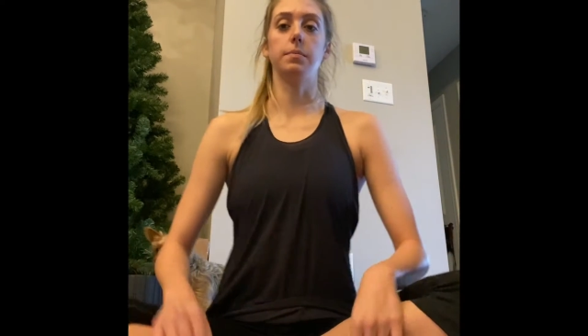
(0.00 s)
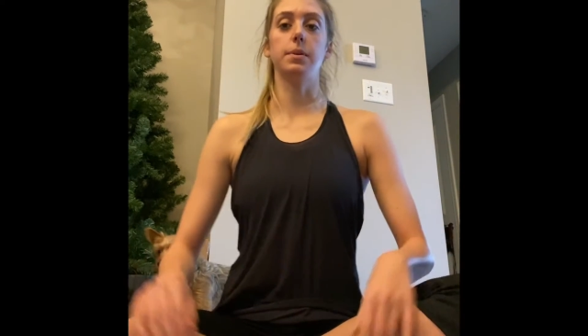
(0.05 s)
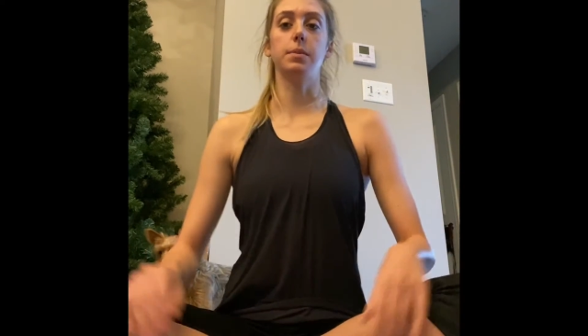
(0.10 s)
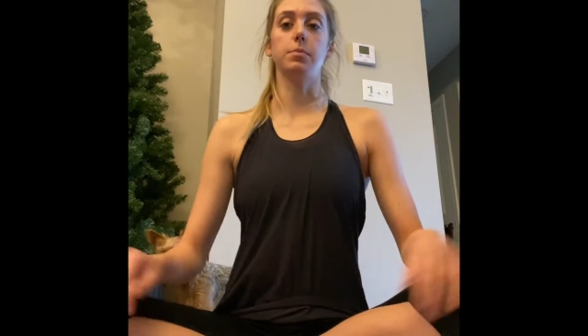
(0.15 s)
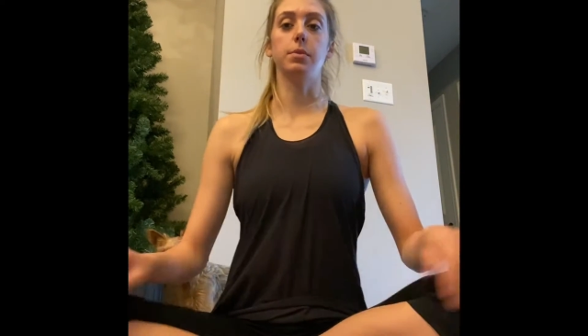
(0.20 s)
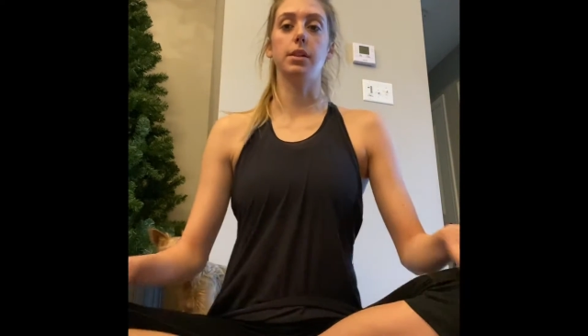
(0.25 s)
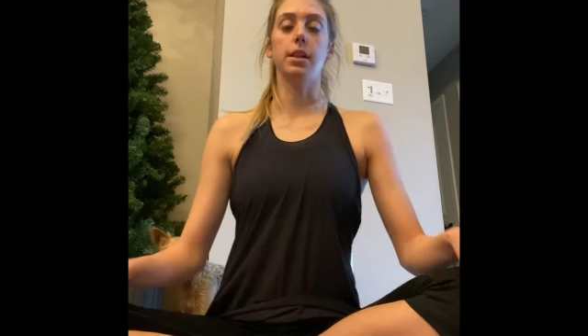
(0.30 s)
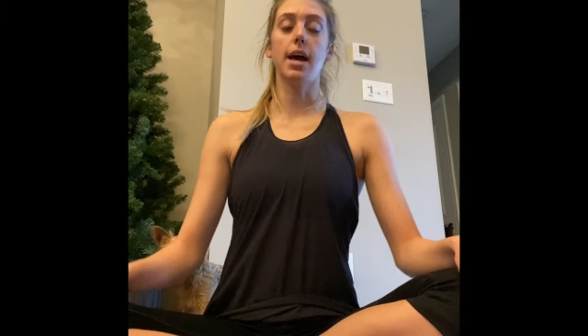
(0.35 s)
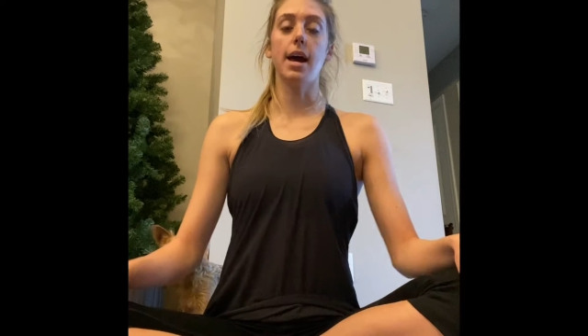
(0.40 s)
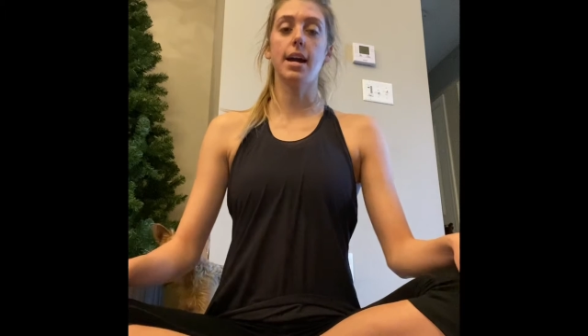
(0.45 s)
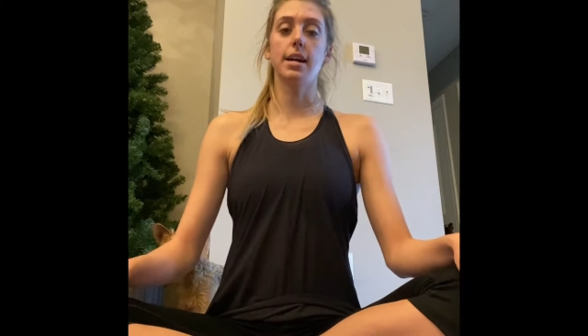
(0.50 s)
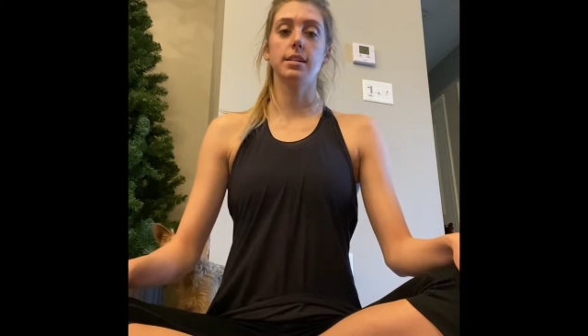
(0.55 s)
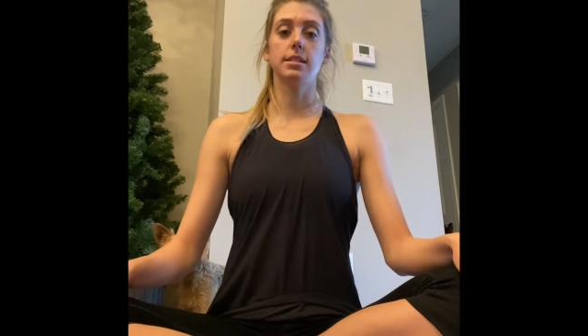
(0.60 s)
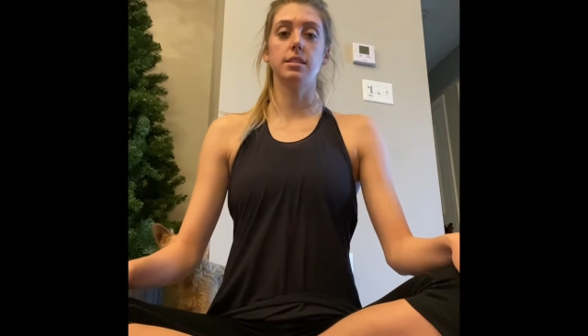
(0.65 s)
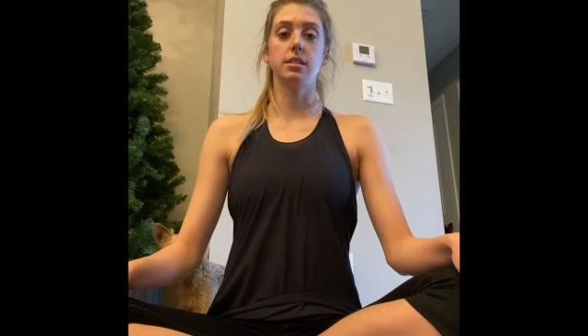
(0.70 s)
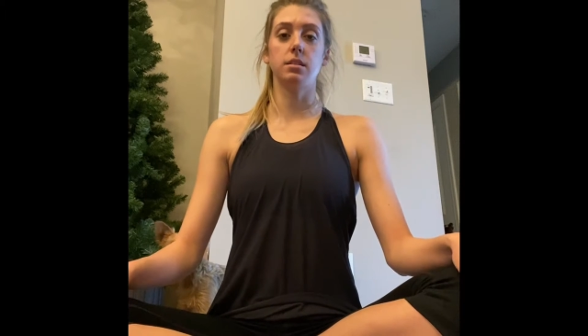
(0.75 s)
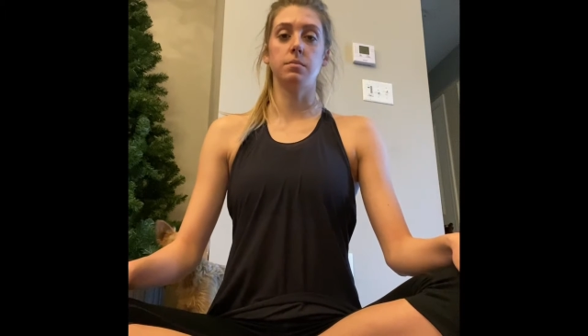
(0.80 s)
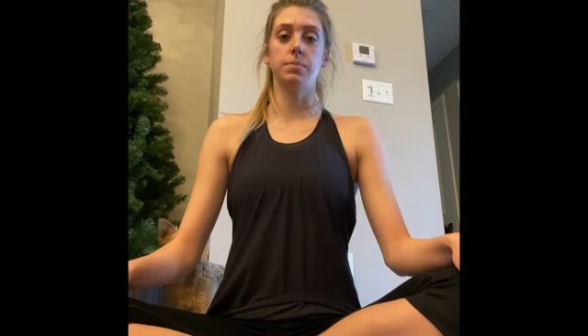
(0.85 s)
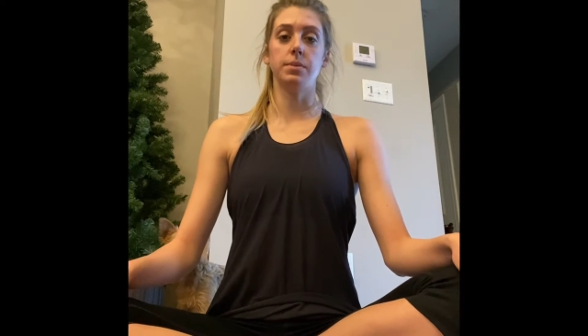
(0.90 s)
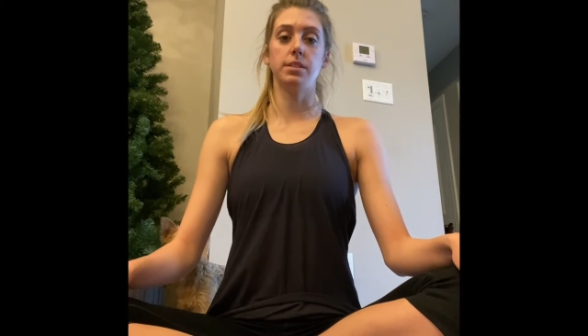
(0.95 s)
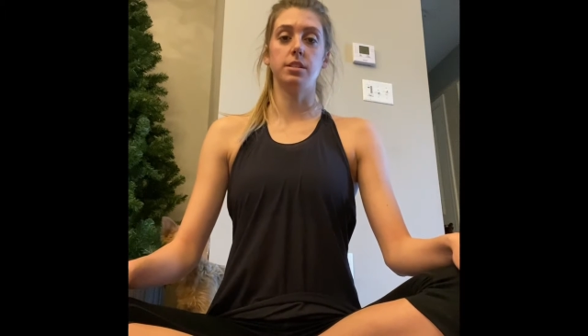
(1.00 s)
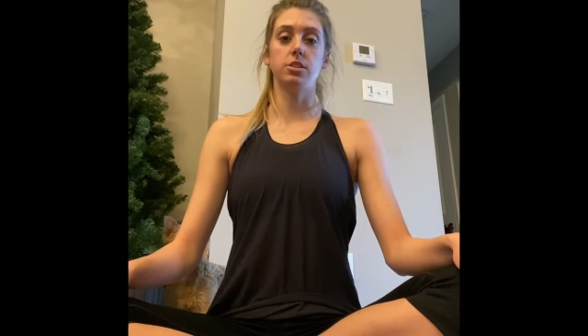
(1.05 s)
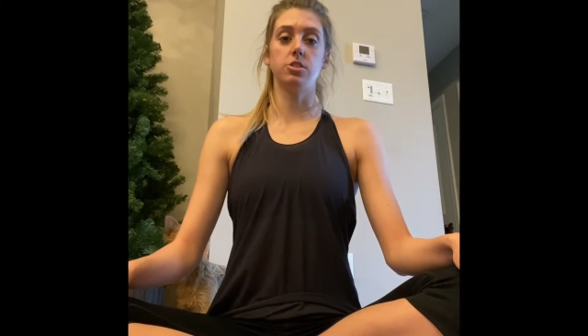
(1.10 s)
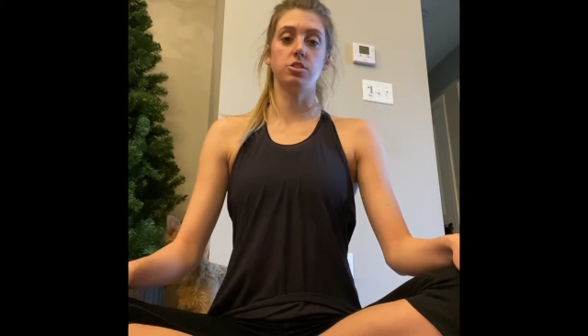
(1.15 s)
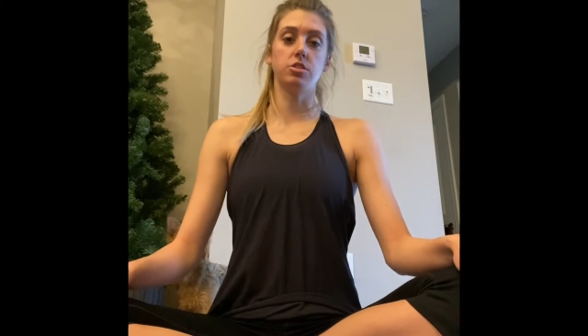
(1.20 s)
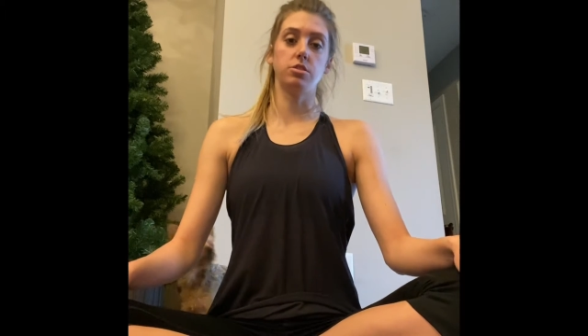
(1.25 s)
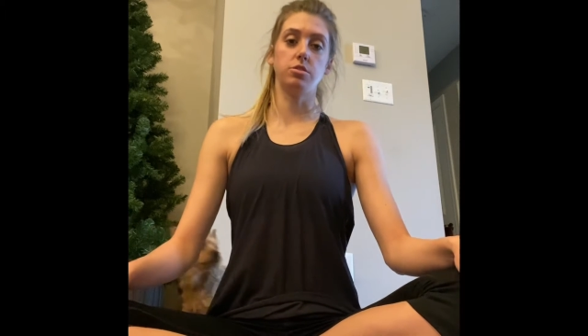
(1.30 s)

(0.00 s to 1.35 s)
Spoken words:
relaxed in a position.